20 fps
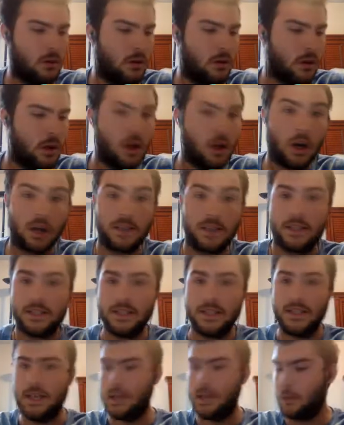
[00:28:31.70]
Alright,
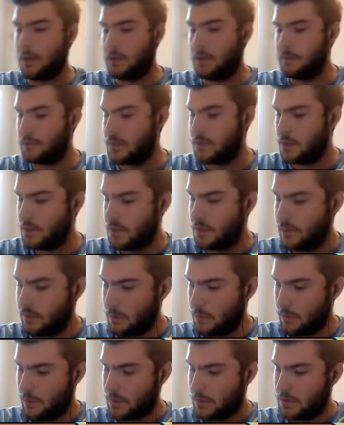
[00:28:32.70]
16-81, so it's
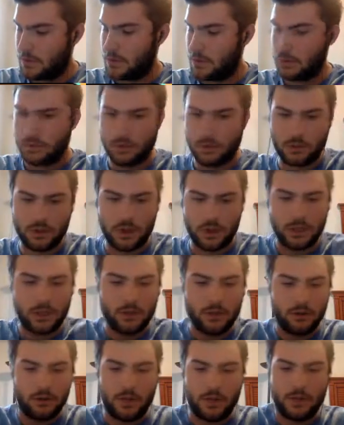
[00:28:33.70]
definitely worth it to try and get
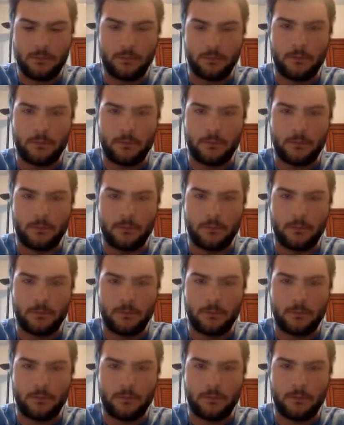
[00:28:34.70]
another game.